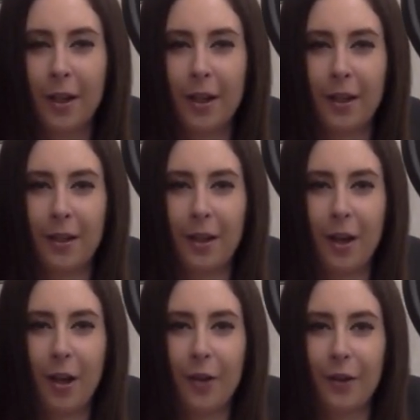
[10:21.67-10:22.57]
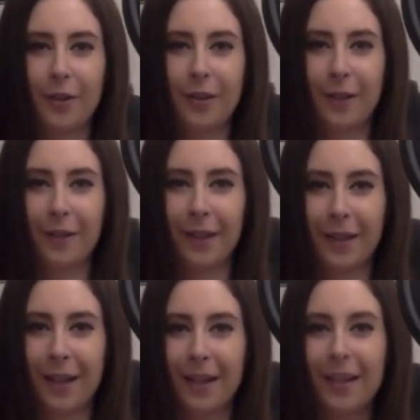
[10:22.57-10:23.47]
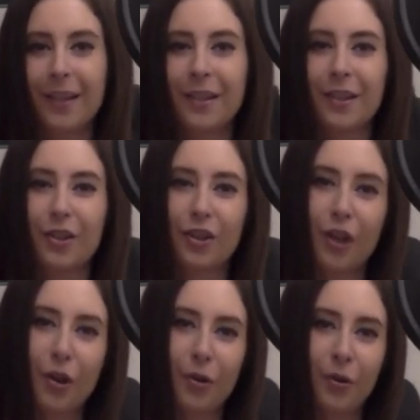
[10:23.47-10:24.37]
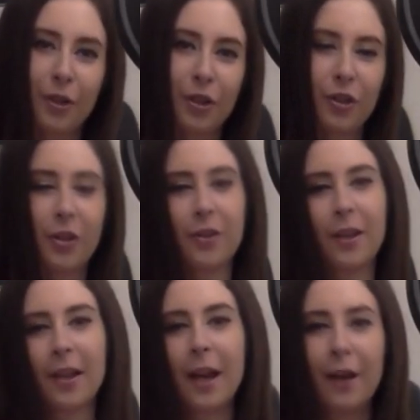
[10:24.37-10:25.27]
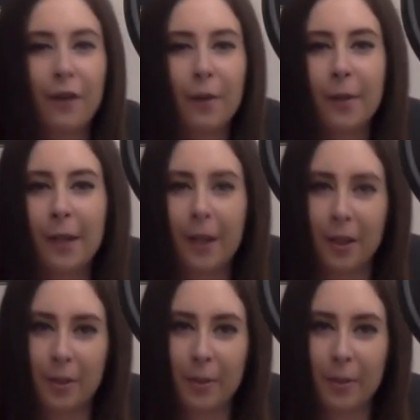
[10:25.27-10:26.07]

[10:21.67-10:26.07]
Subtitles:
and other stuff like that to show that she's just like everybody else.